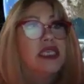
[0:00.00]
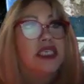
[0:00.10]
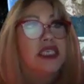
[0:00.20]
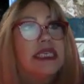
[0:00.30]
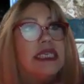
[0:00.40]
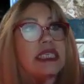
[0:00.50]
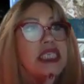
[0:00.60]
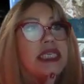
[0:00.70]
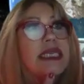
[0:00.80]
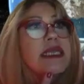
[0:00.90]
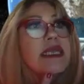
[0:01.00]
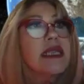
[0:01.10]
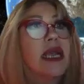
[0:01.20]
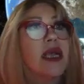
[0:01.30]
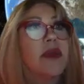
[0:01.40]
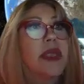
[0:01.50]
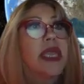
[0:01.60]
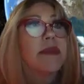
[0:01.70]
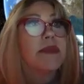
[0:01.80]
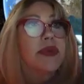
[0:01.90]
Shilajit can help
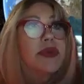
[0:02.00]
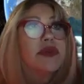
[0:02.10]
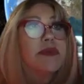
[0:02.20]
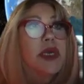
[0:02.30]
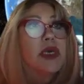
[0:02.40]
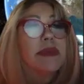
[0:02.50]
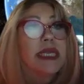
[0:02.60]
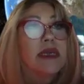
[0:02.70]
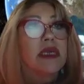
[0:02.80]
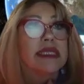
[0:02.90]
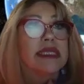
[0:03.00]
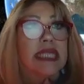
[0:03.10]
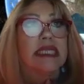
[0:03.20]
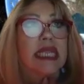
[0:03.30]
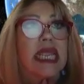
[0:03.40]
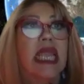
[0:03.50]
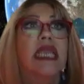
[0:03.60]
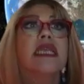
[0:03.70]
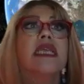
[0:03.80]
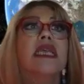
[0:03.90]
improve bone mineral density,